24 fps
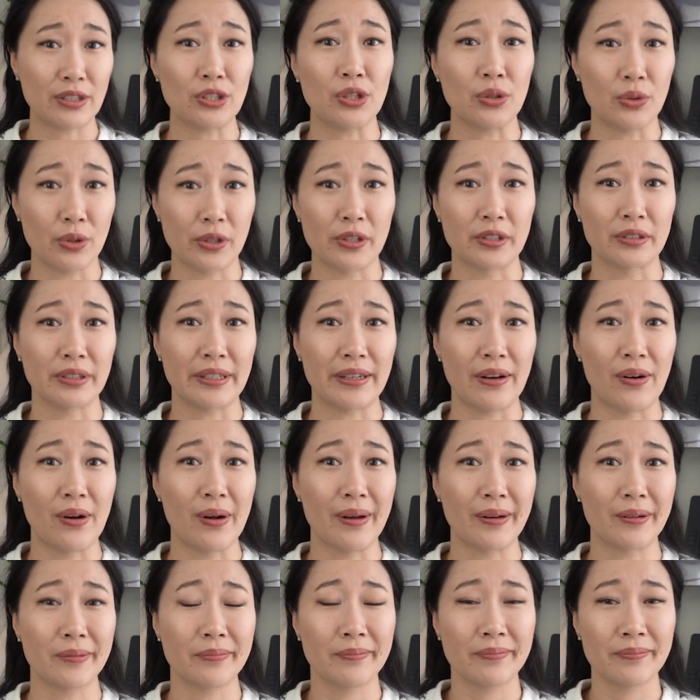too early
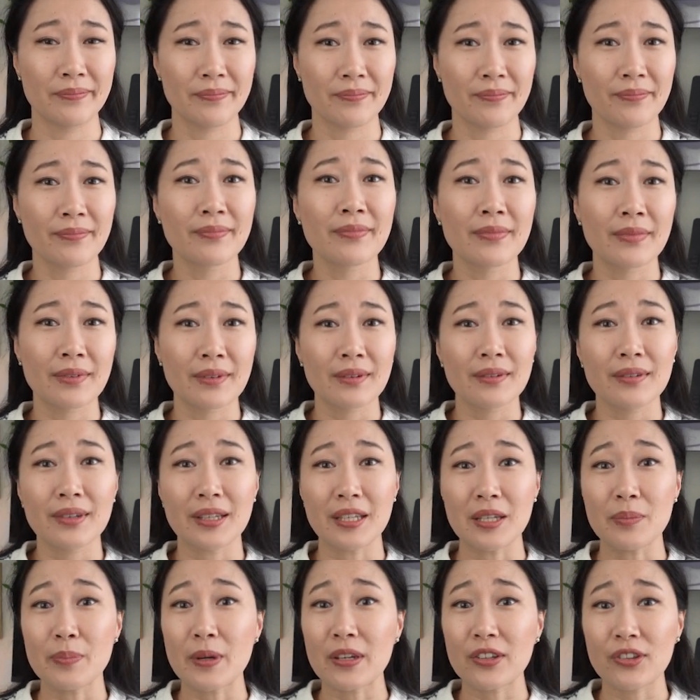on.
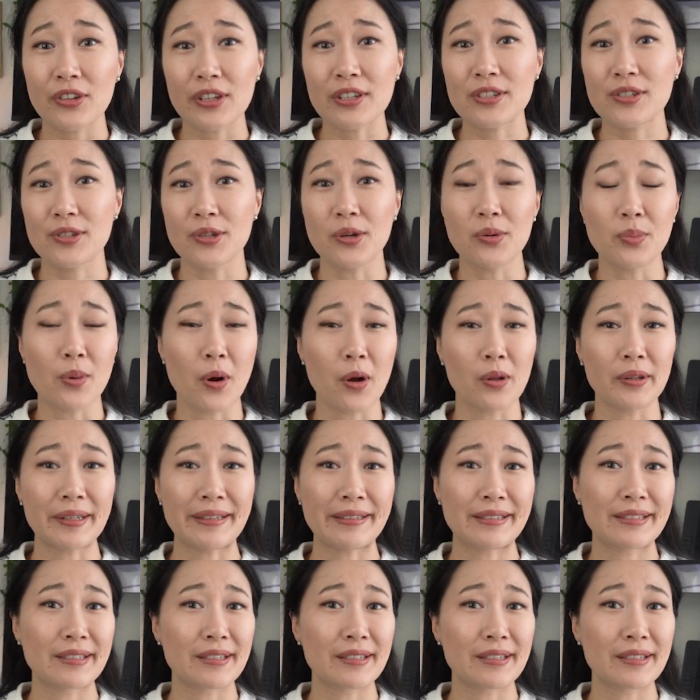Keeping things low poly